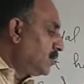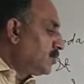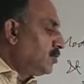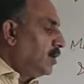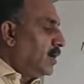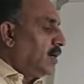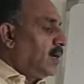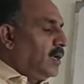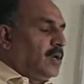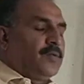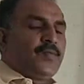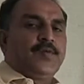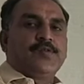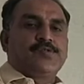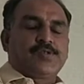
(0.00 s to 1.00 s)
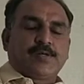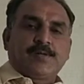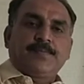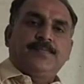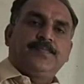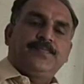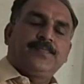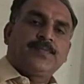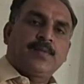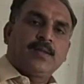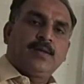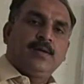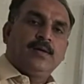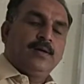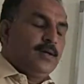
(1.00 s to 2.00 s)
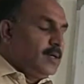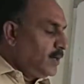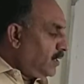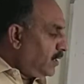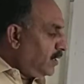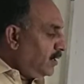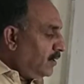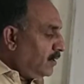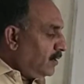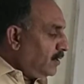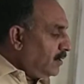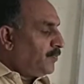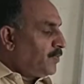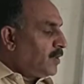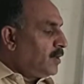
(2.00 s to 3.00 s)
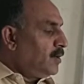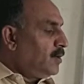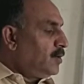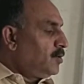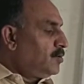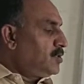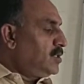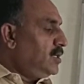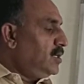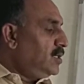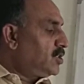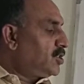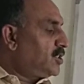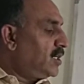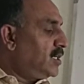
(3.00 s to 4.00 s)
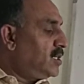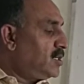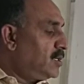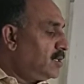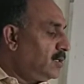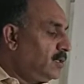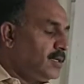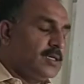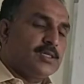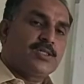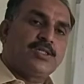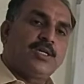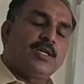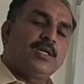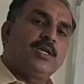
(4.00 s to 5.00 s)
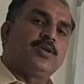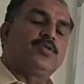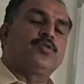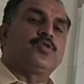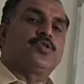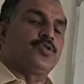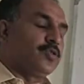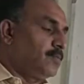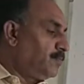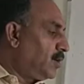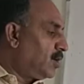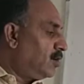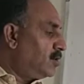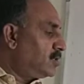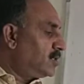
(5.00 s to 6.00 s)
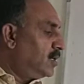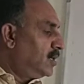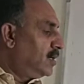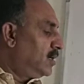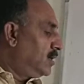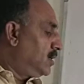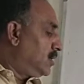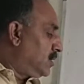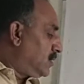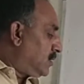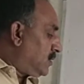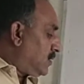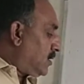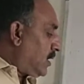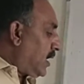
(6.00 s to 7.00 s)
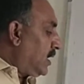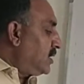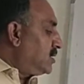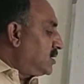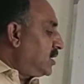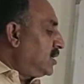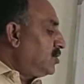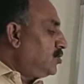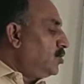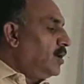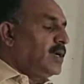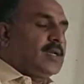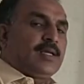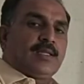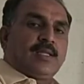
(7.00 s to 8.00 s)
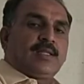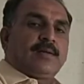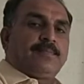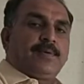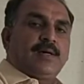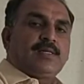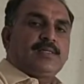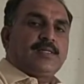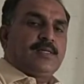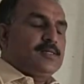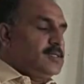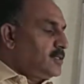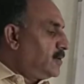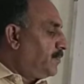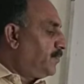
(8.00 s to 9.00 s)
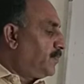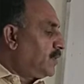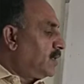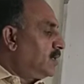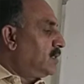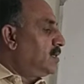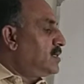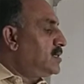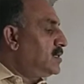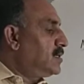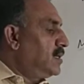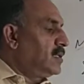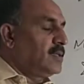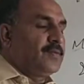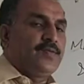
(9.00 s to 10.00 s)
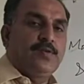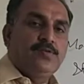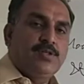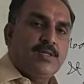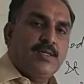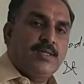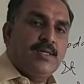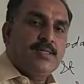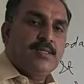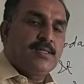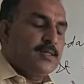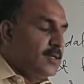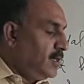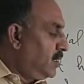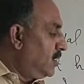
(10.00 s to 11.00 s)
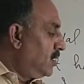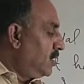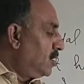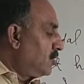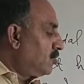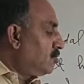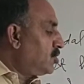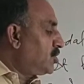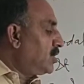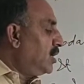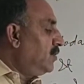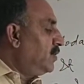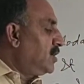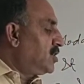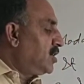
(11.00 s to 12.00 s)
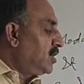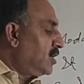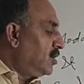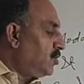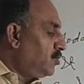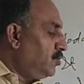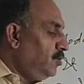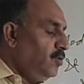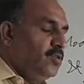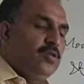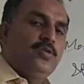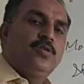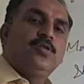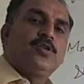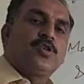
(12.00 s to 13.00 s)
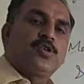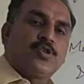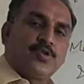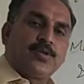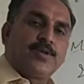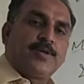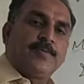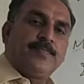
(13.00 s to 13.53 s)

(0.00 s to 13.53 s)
her in future. Here you see shall is changed into should, because I said to her is in the past tense, this is in the future tense, so shall will change into should.